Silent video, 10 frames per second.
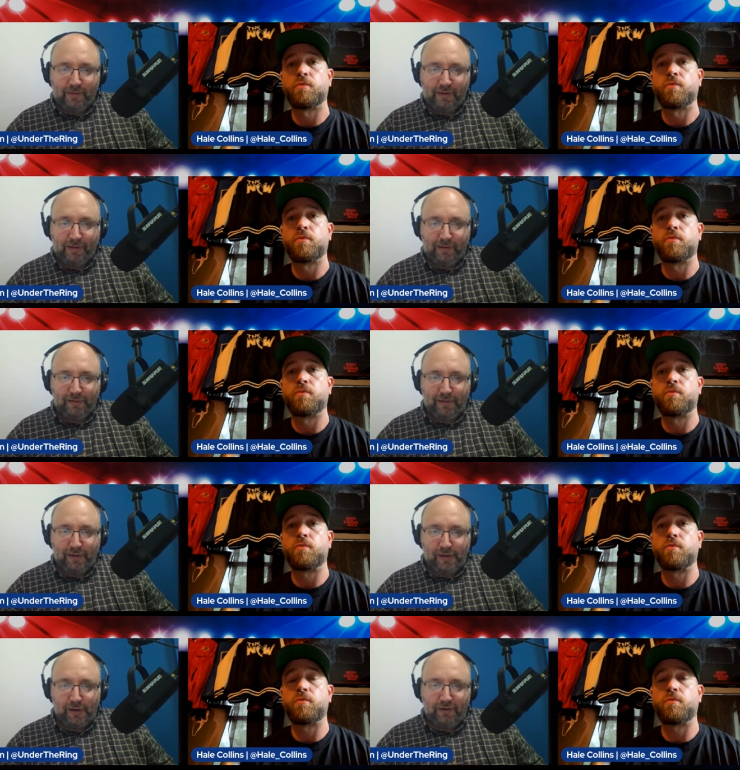Speaker 1: a
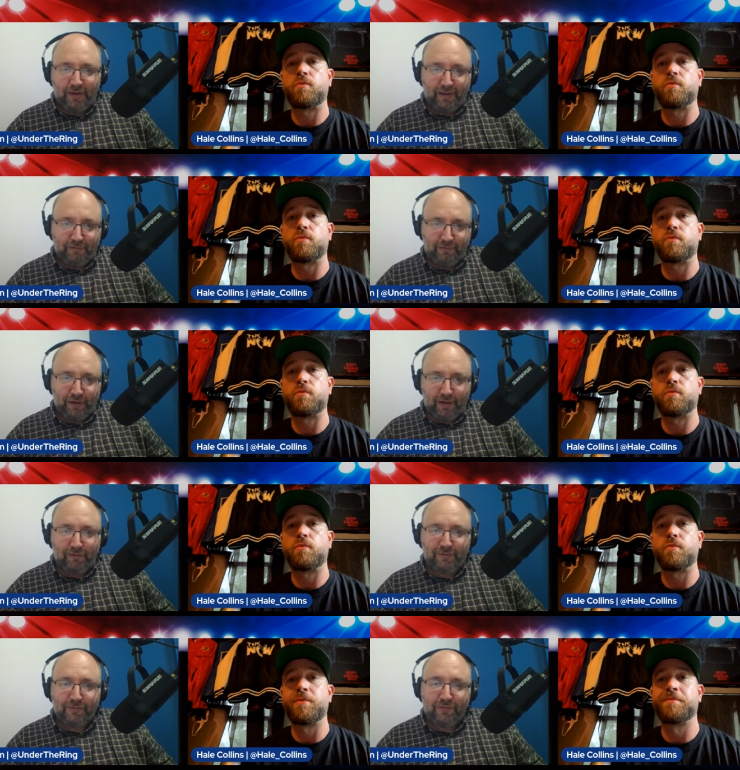young Hale
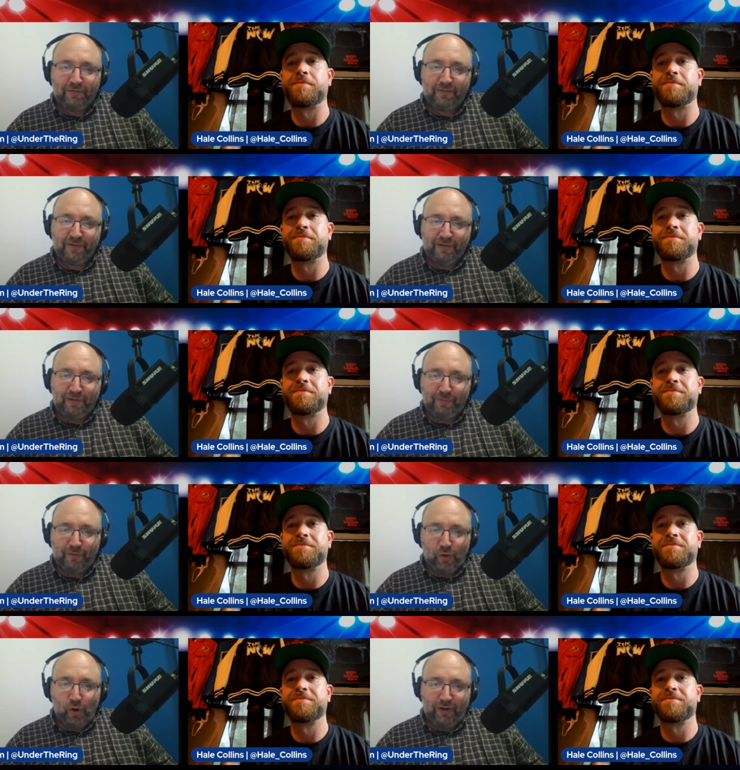Collins in
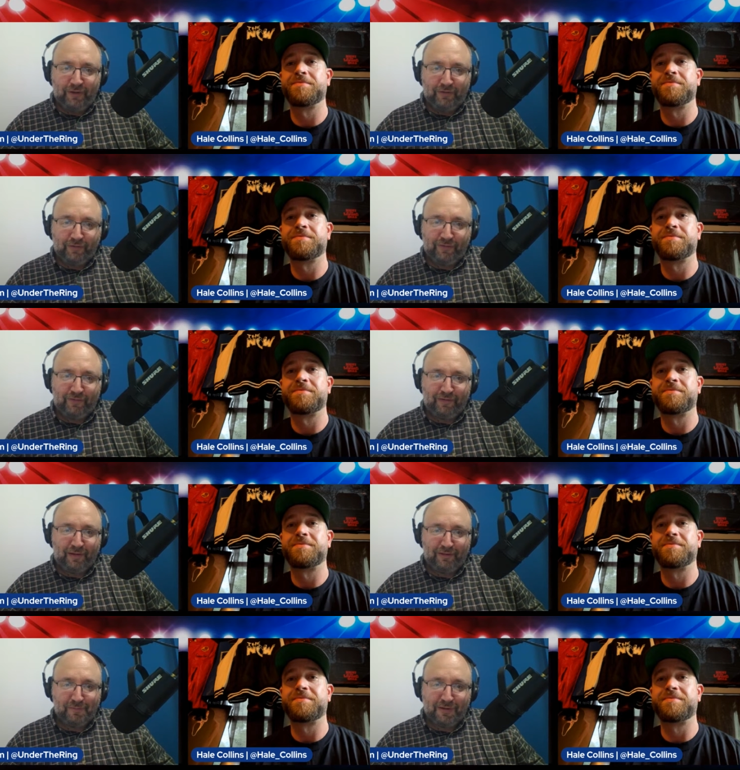the audience
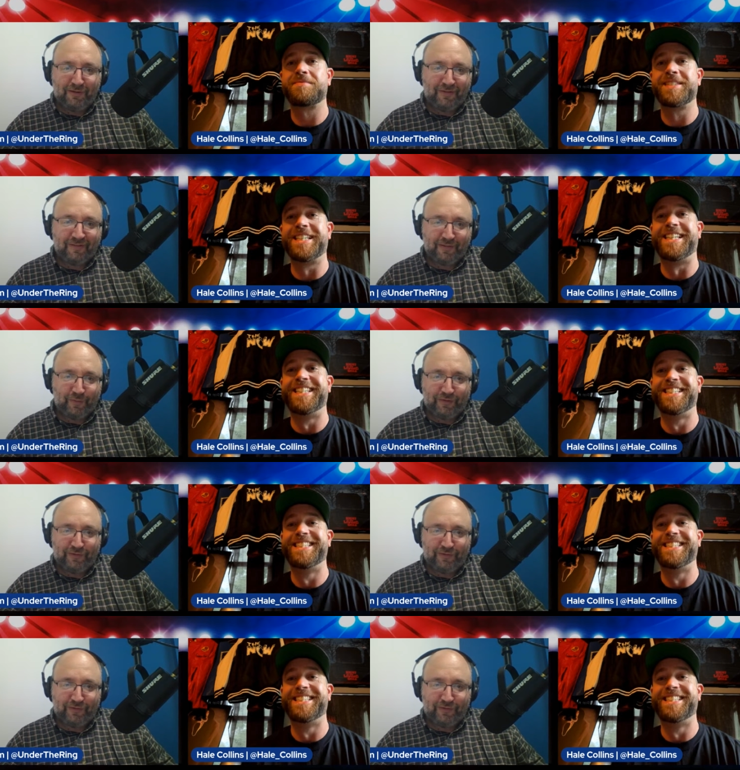at the Mid Hudson Civic